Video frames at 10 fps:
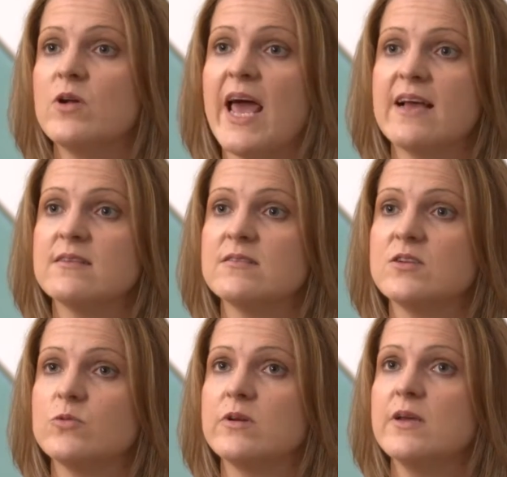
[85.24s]
got access
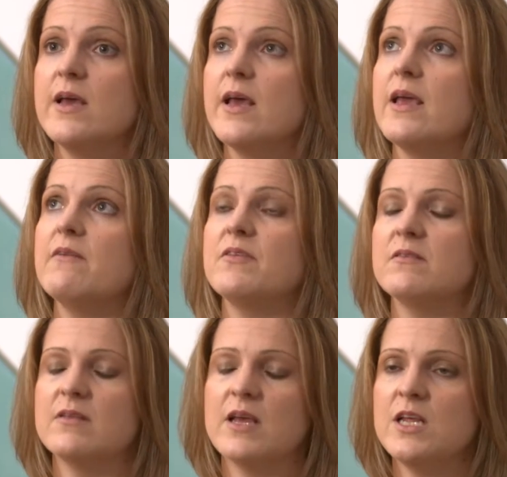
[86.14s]
to it. If
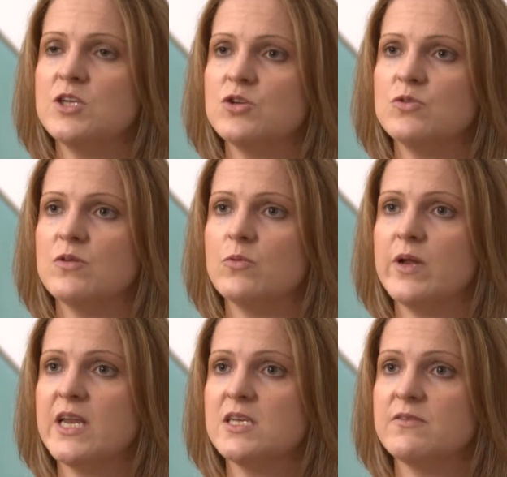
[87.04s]
there's an issue that
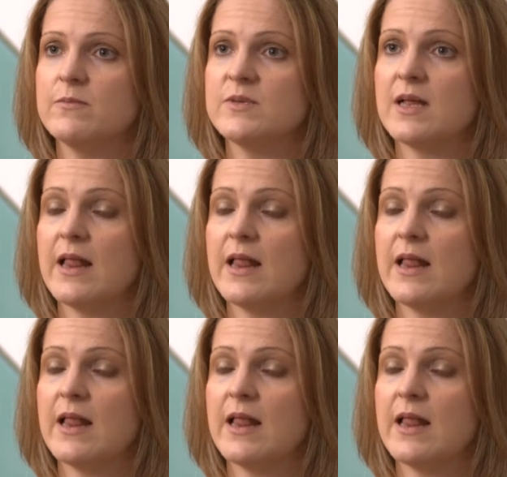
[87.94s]
we need them to